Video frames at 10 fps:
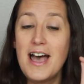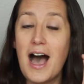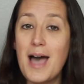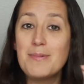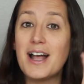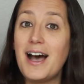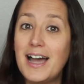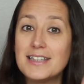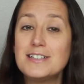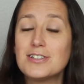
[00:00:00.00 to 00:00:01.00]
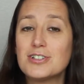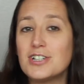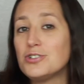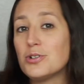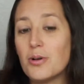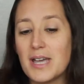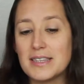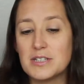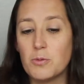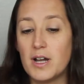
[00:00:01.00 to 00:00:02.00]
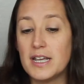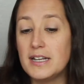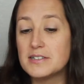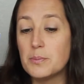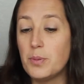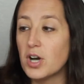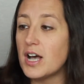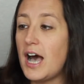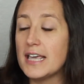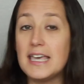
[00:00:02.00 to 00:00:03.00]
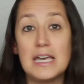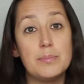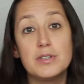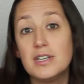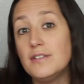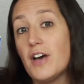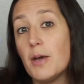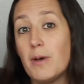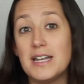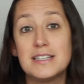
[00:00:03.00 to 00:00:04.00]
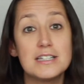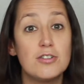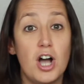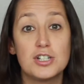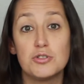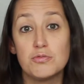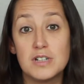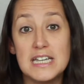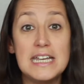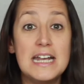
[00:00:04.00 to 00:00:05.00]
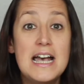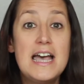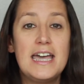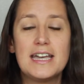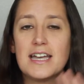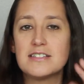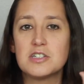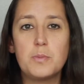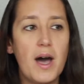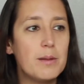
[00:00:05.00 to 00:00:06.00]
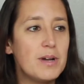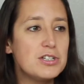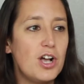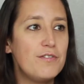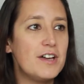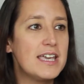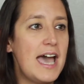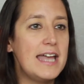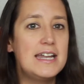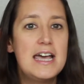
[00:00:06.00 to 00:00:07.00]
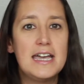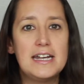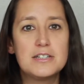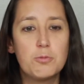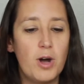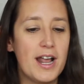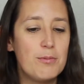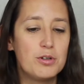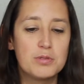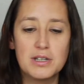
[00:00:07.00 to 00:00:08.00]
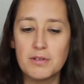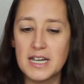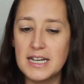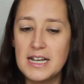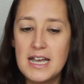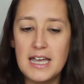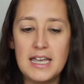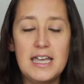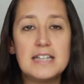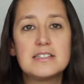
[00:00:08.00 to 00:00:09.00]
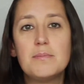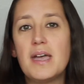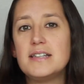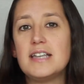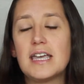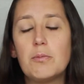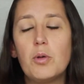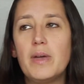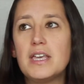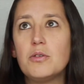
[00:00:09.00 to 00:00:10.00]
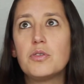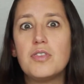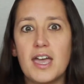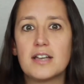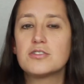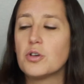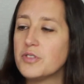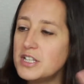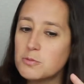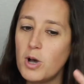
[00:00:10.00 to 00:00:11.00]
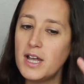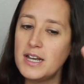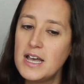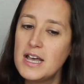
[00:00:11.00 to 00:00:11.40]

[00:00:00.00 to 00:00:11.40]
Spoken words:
I'm going to highly suggest you go get this one. It is a book I can't believe I waited this long to read. It gets a spot on my shelf. Again, it is one I will reread. It's amazing. It will make you think. So this one,